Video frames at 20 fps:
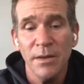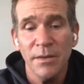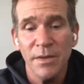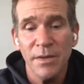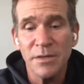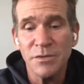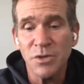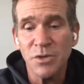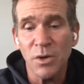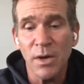
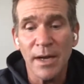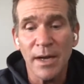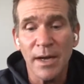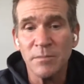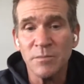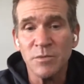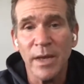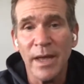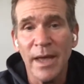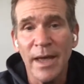these are
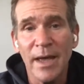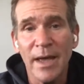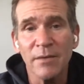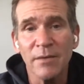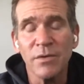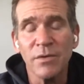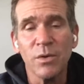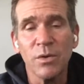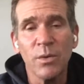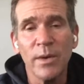items we
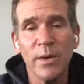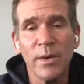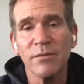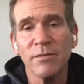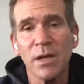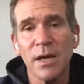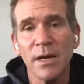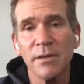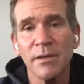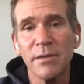have. We have a
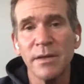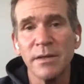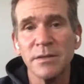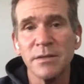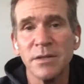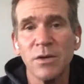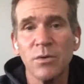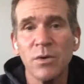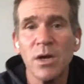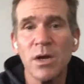lot of
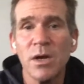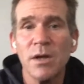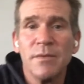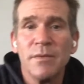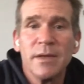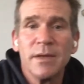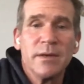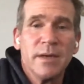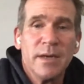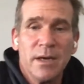things going on
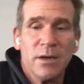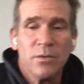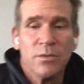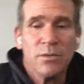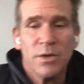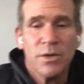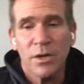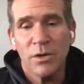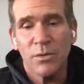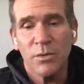that,
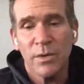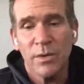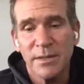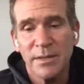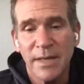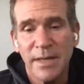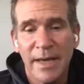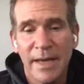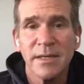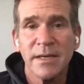you don't get
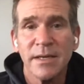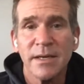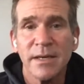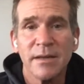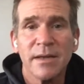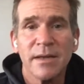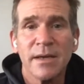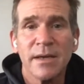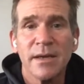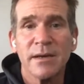to ask
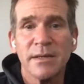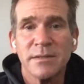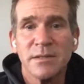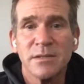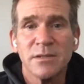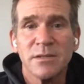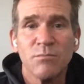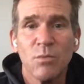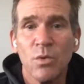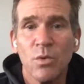anything unless
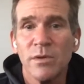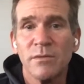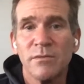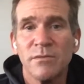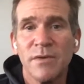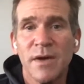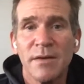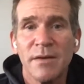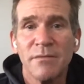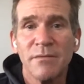it's more than
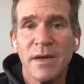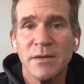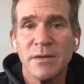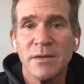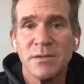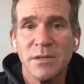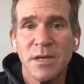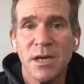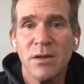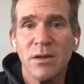
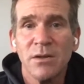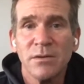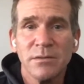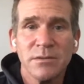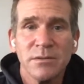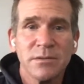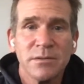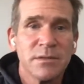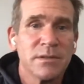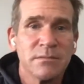
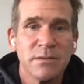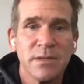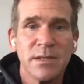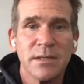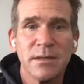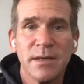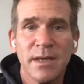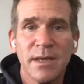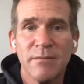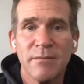$5,000. And it
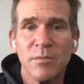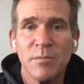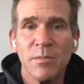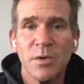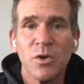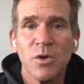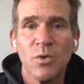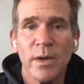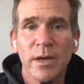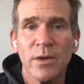gave them a
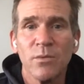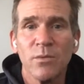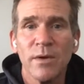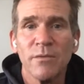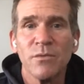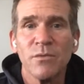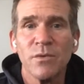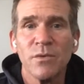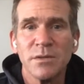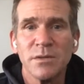quick
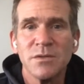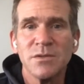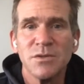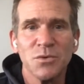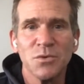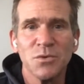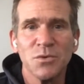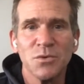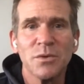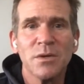reference
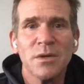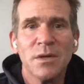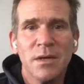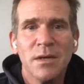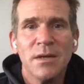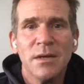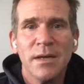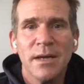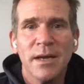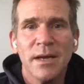to,
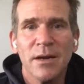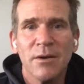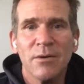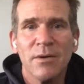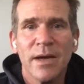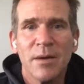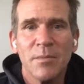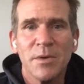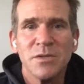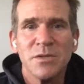
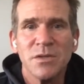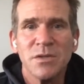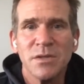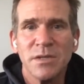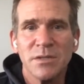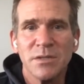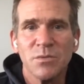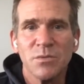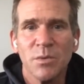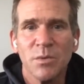how much
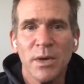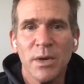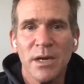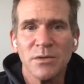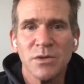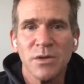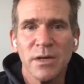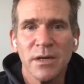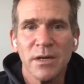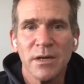these
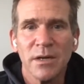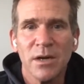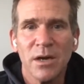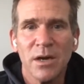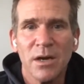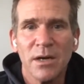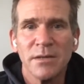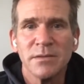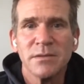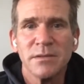repairs are going to
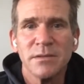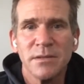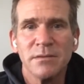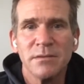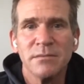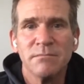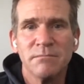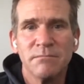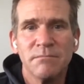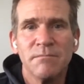cost.
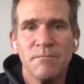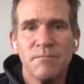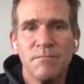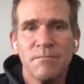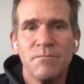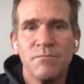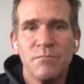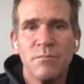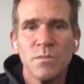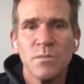And
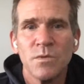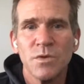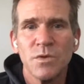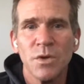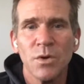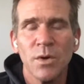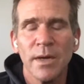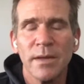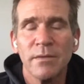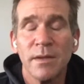
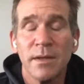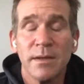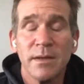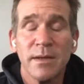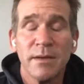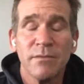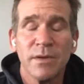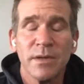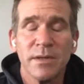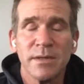so I
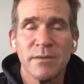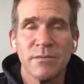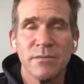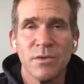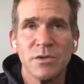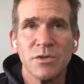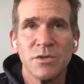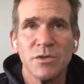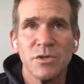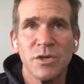definitely
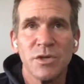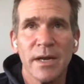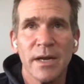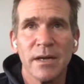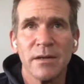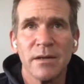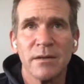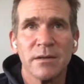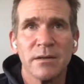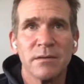
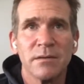differentiated